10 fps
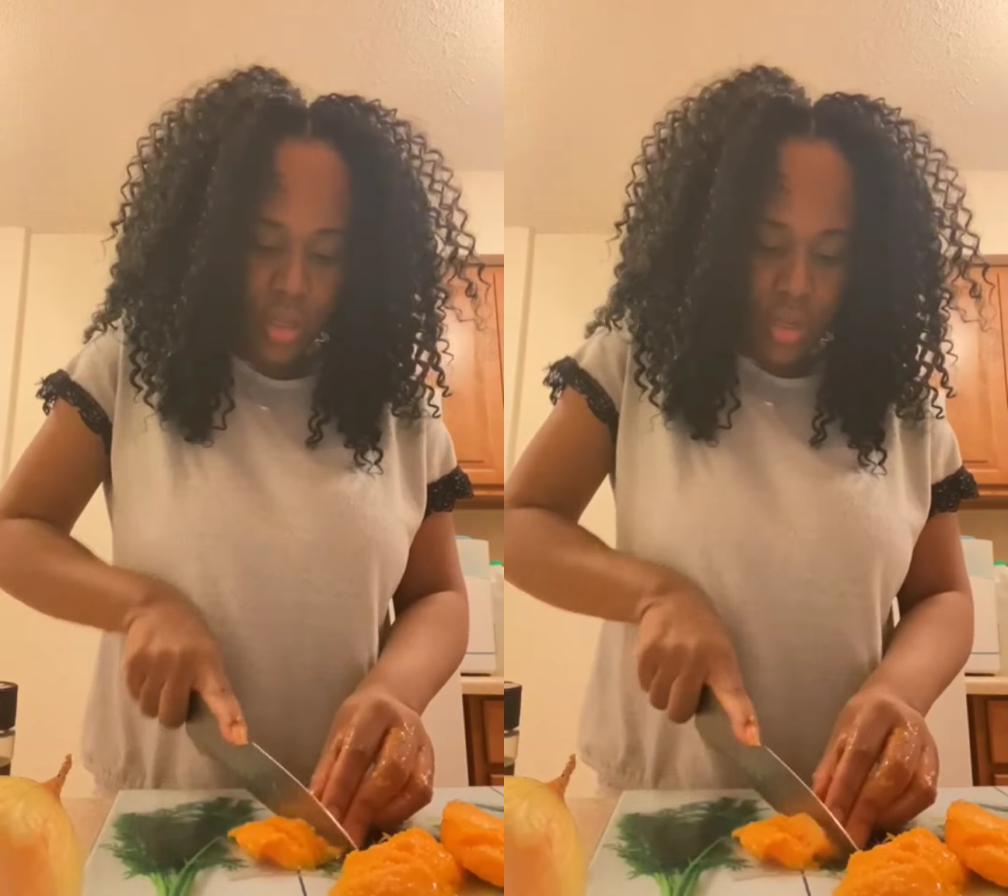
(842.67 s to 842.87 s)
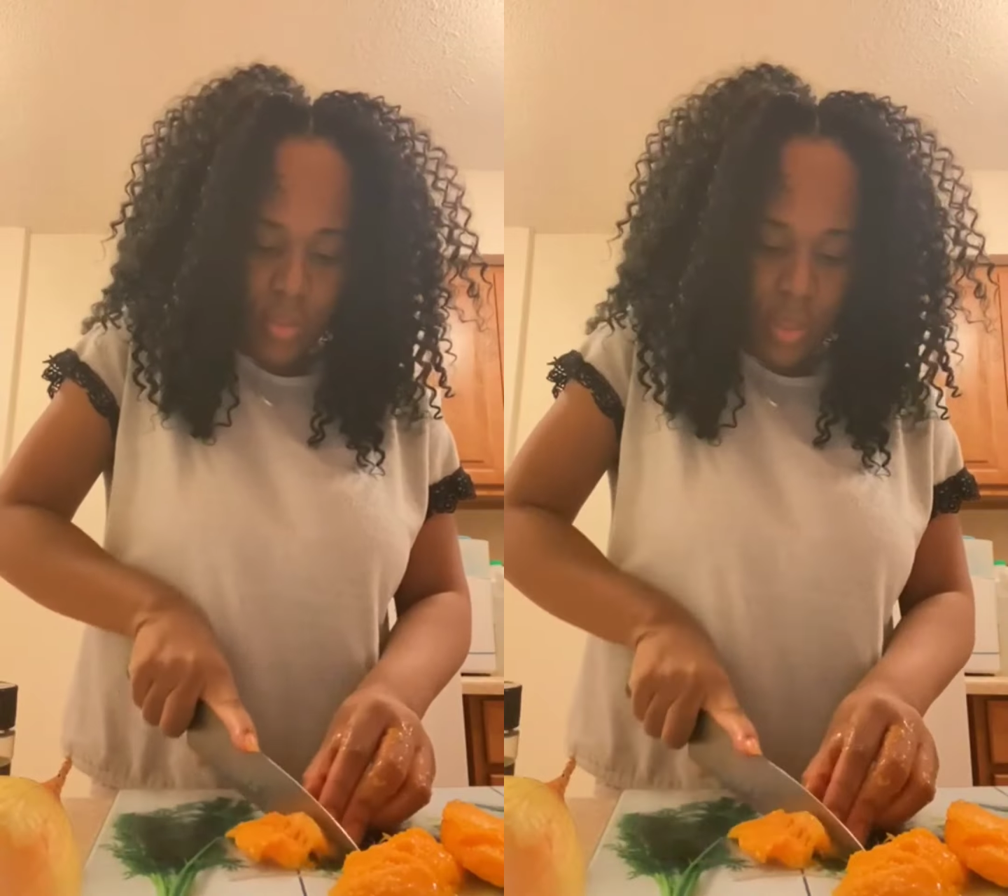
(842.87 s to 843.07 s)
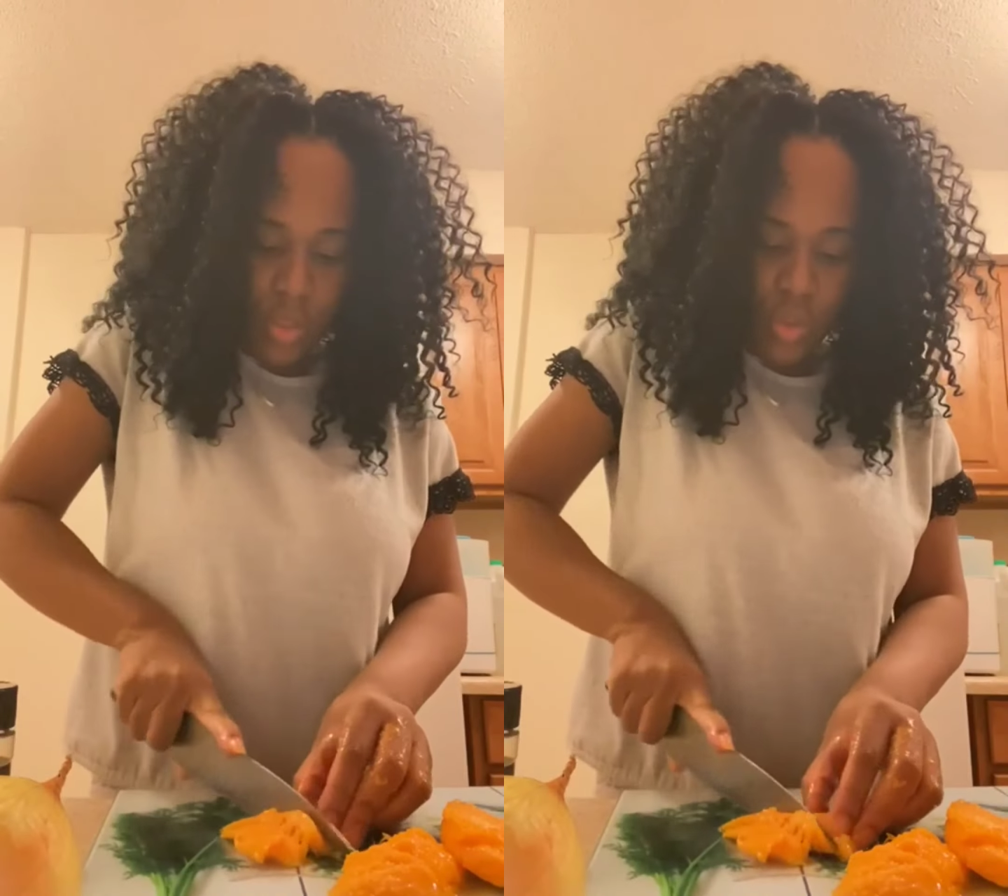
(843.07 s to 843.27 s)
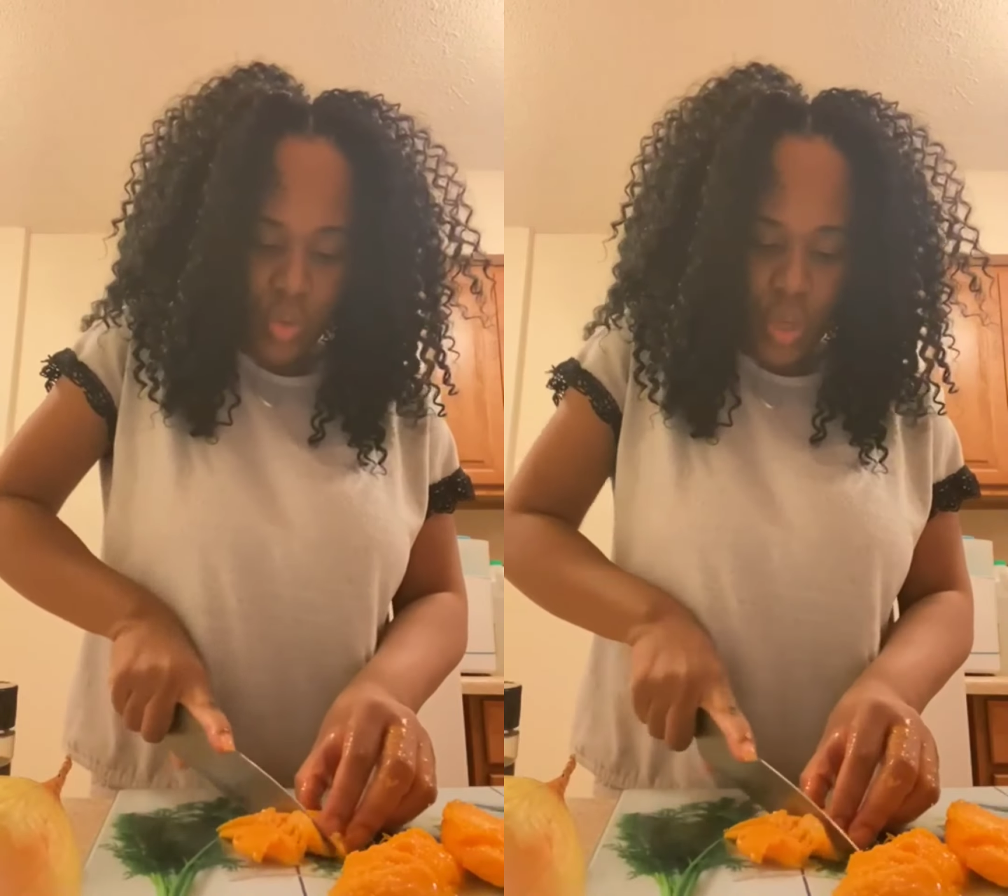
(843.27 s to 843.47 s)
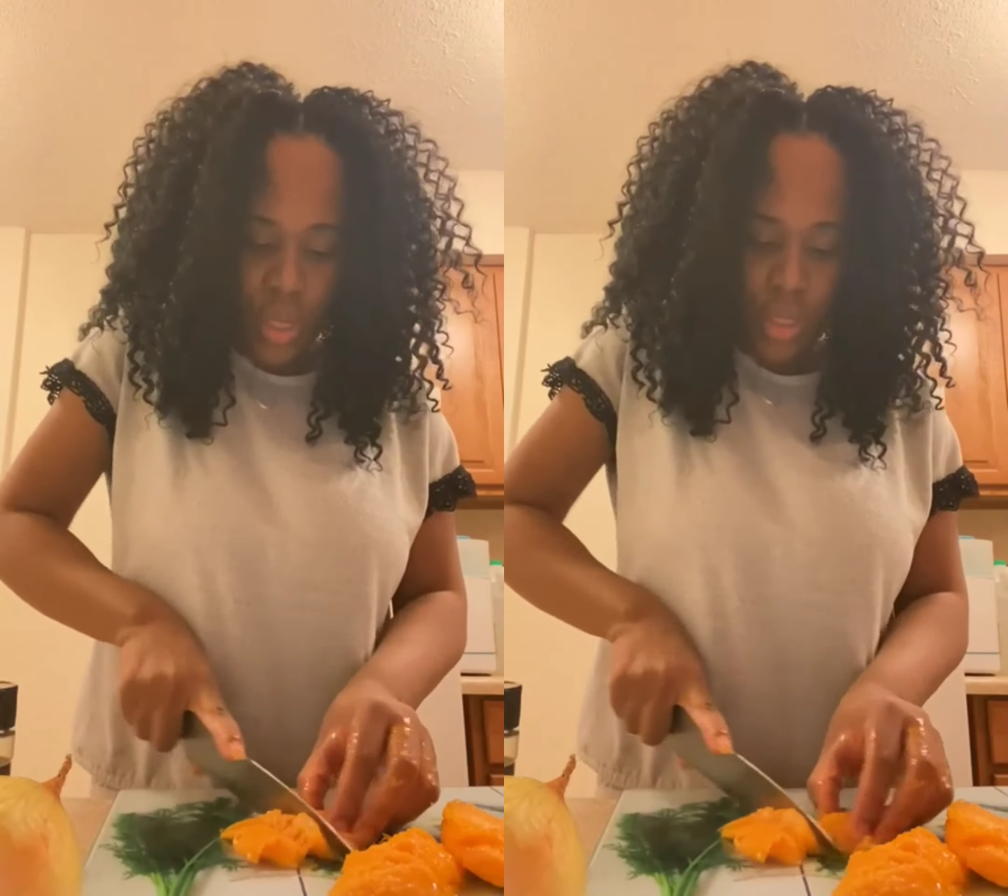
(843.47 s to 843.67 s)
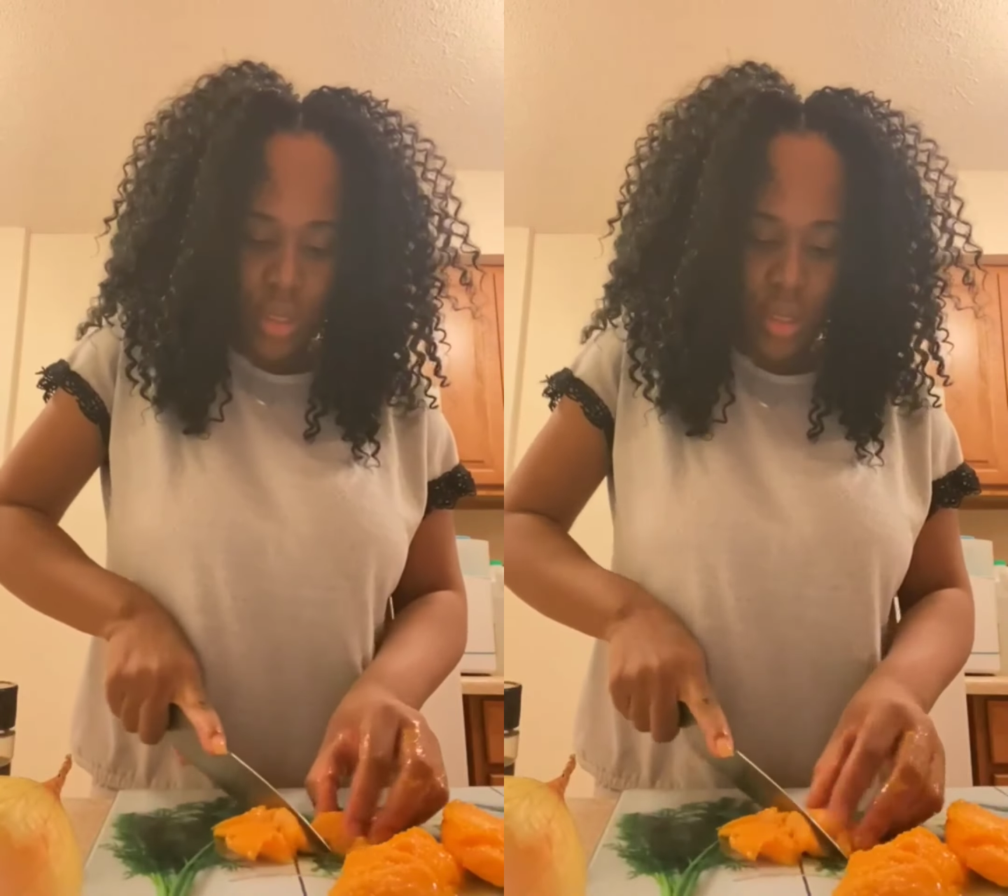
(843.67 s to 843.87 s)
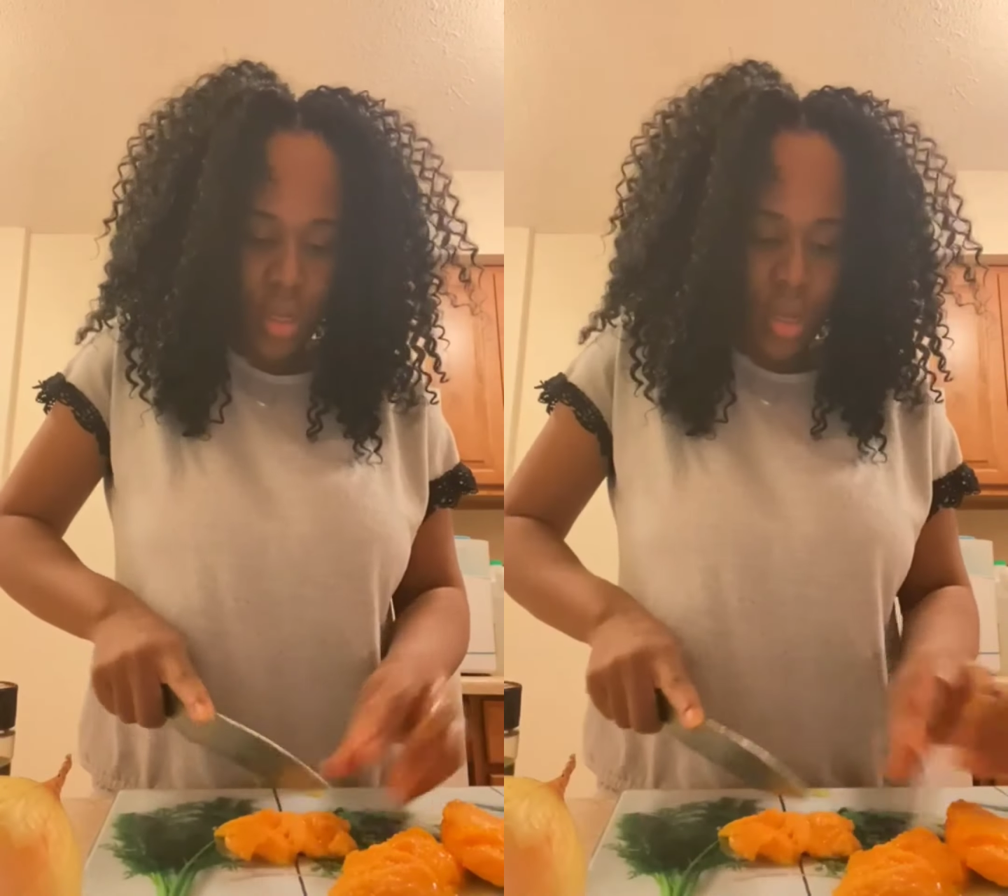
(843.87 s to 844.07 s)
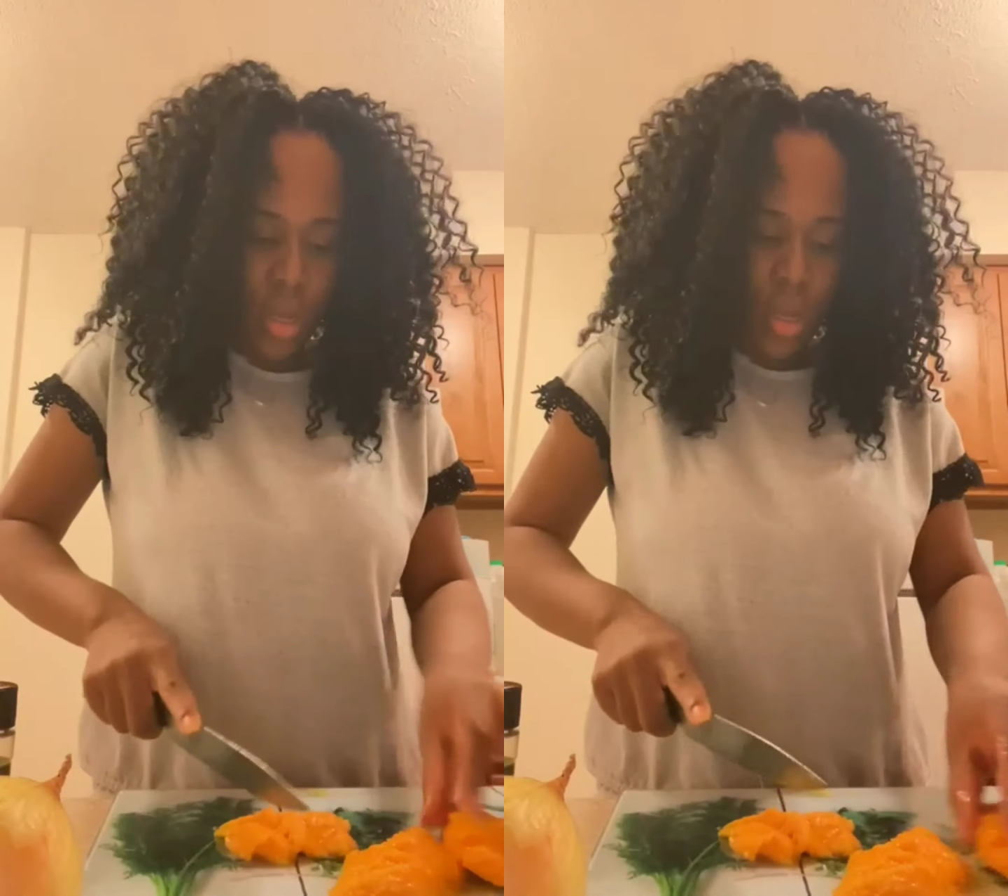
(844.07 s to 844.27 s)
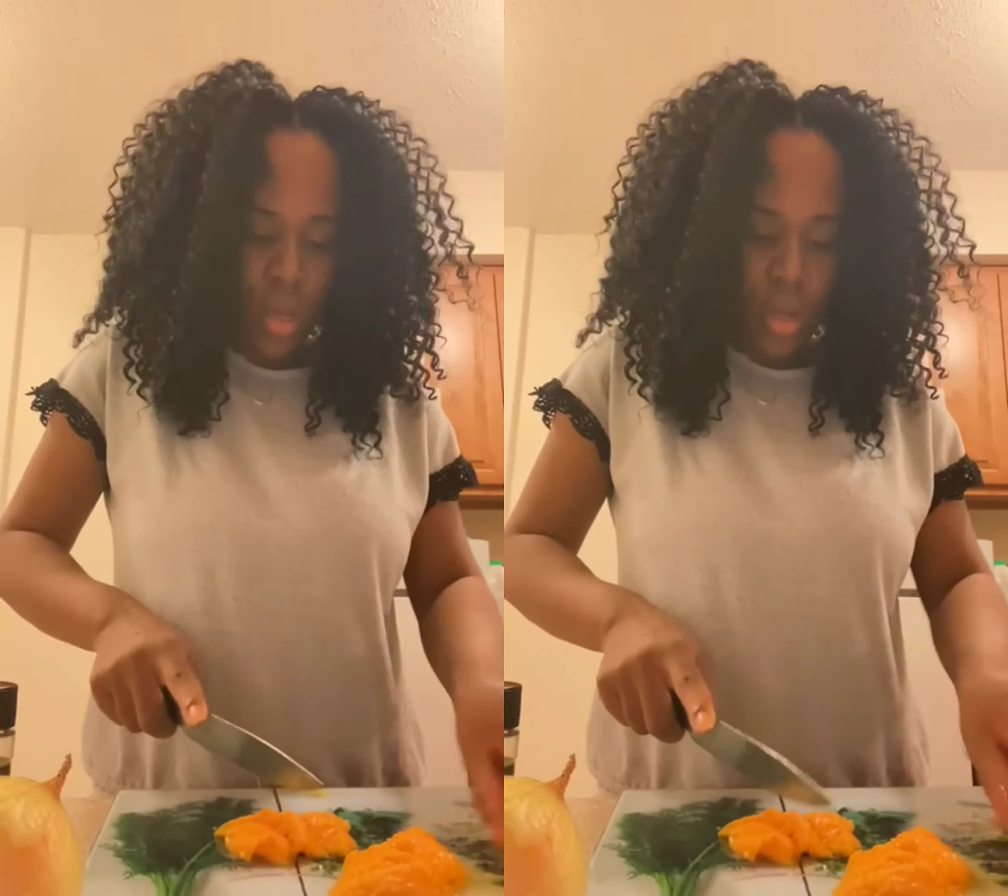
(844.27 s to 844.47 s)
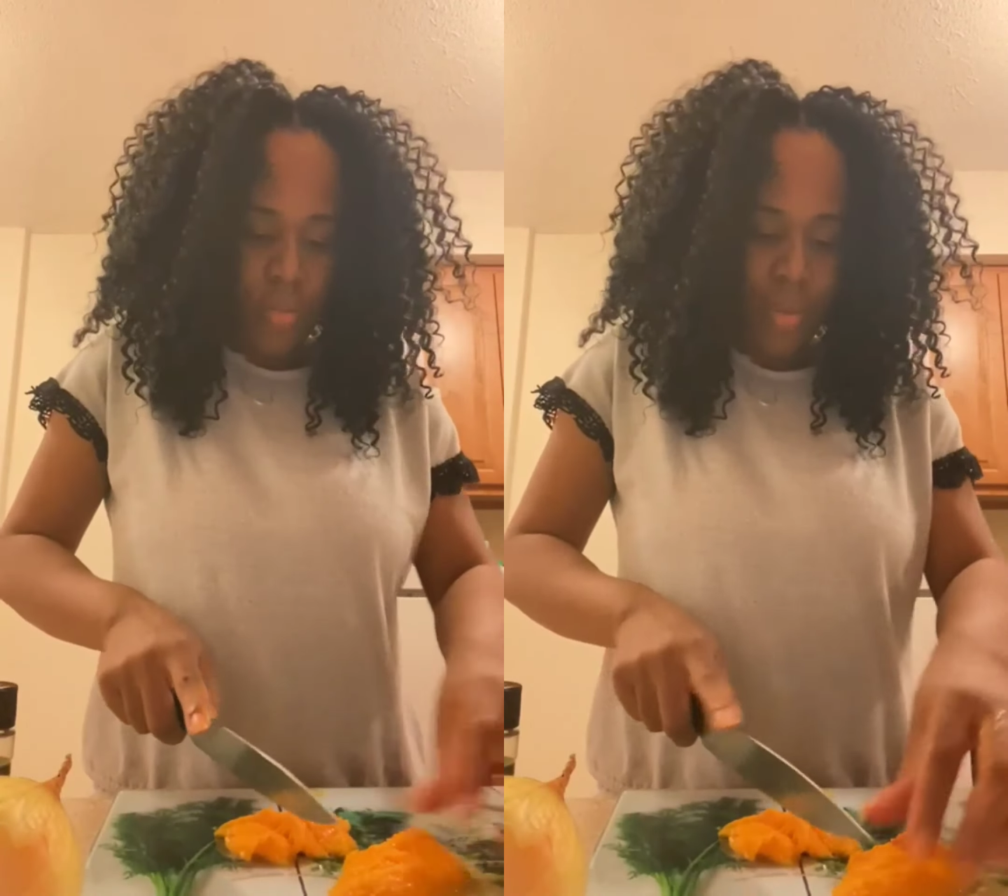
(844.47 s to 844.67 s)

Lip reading: gonna be sweet. It